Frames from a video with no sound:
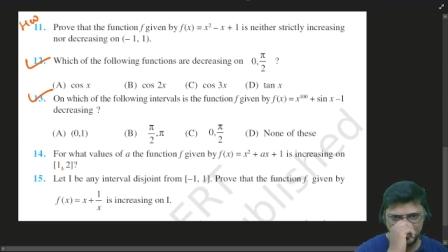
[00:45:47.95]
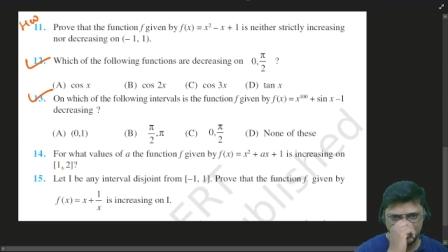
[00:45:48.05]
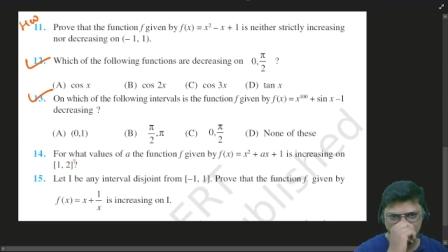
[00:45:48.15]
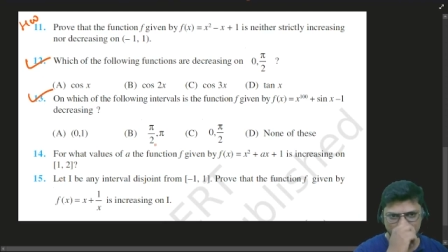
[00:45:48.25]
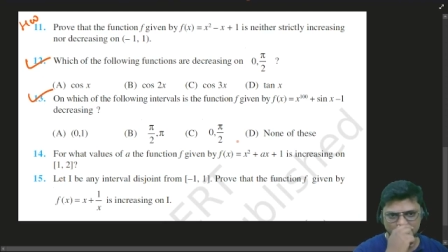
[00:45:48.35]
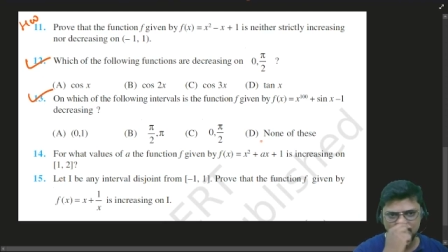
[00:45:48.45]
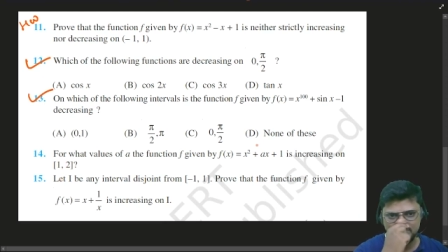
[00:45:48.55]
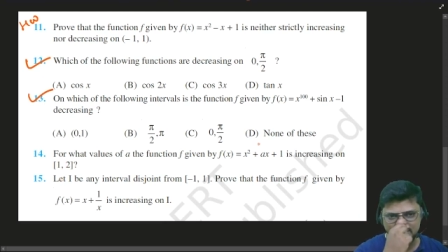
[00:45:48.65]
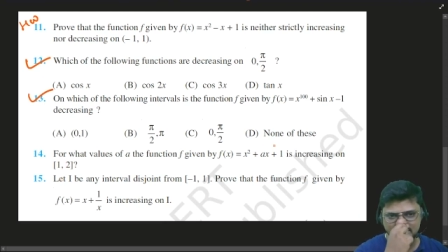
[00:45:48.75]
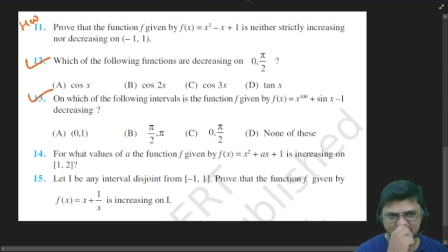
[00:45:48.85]
a the given
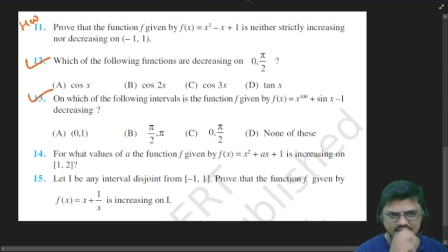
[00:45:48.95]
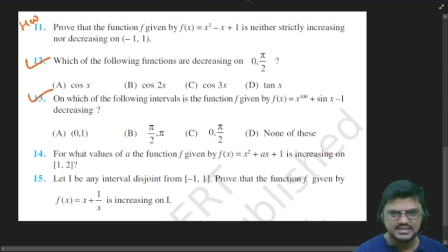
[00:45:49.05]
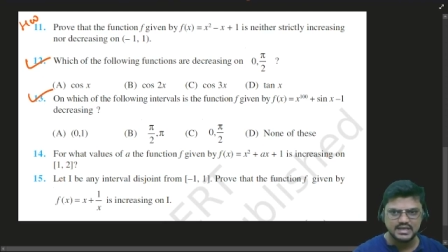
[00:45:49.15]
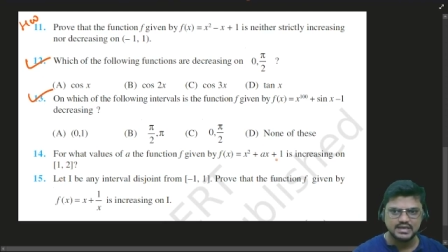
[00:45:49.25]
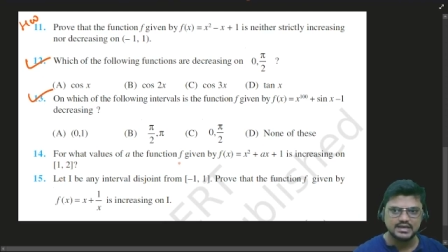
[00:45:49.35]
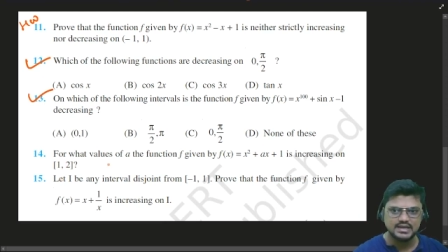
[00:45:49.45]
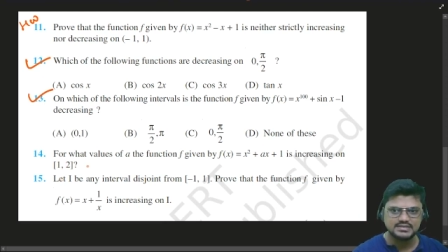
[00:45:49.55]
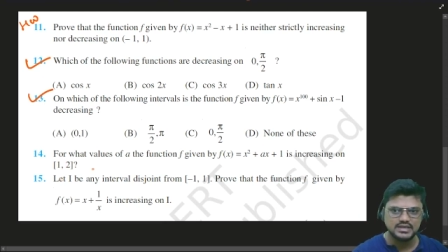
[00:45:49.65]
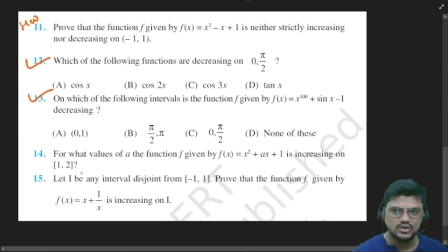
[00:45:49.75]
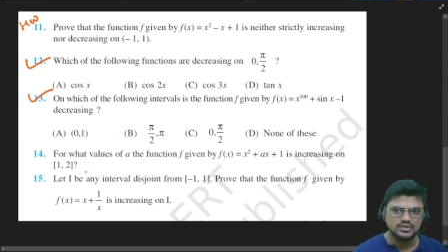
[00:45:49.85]
function is
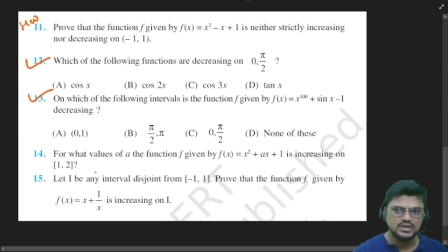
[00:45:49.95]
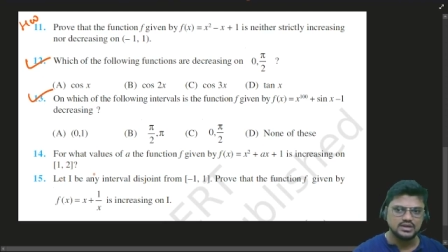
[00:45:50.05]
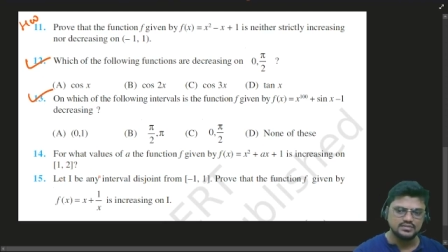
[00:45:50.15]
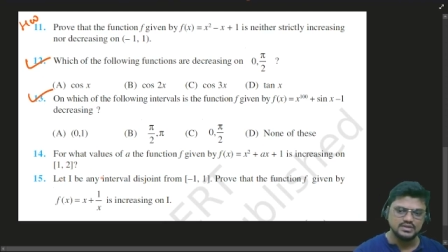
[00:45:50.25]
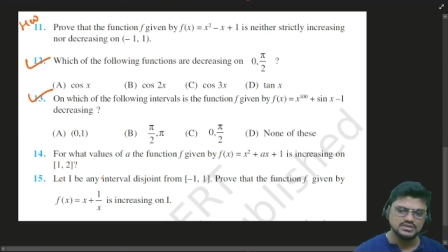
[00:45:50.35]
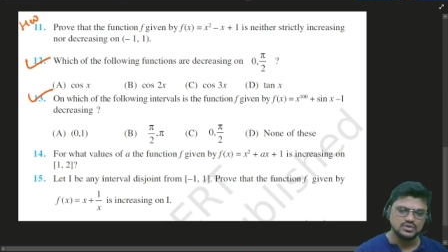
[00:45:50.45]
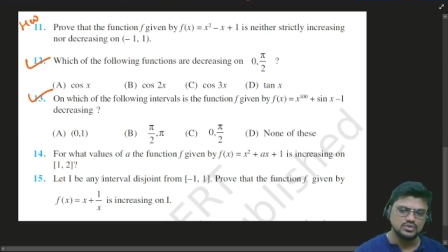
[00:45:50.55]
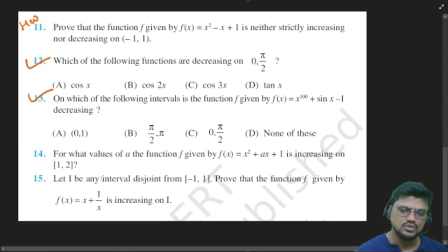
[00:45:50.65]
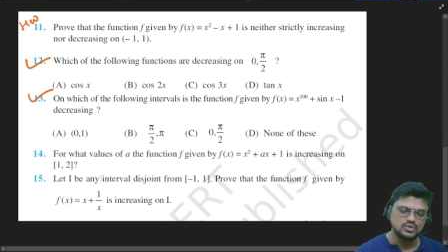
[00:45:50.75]
increasing on the interval 0 to